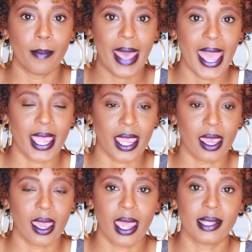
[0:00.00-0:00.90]
a
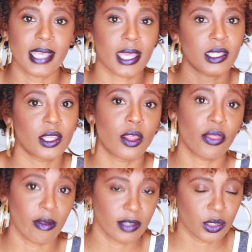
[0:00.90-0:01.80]
baggie and take it to the
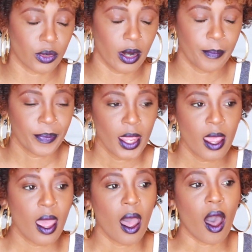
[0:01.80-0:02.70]
thrift store.
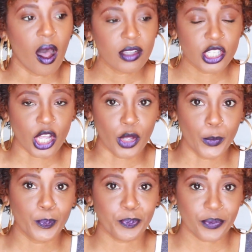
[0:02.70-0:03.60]

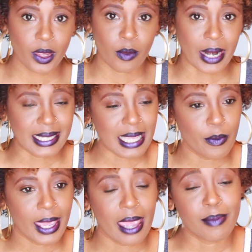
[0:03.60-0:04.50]
Also, when I
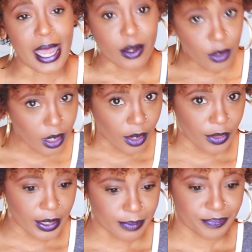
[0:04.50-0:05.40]
say we can't buy new
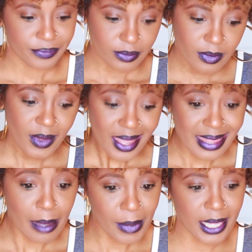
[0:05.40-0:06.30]
clothing,
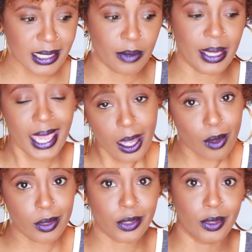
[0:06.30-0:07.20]
that means that we can't
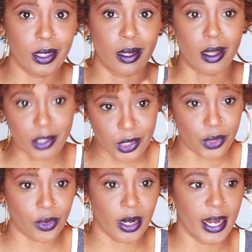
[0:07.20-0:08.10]
go into a
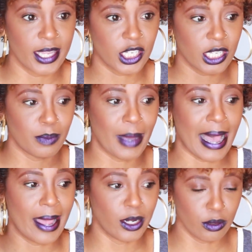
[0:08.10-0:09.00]
store and just
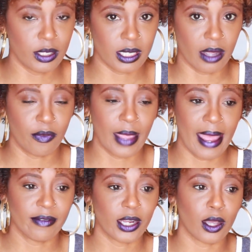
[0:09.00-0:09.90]
buy new stuff. We
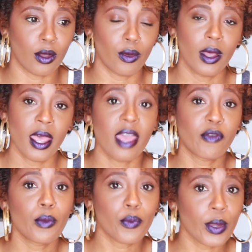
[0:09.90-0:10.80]
have to go,
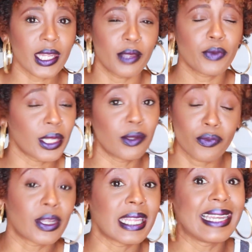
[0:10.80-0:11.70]
if we
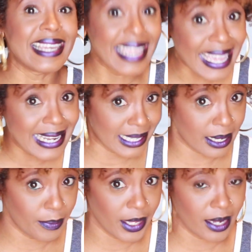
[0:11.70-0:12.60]
really need
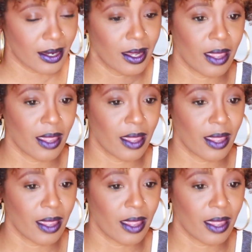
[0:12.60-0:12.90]
something,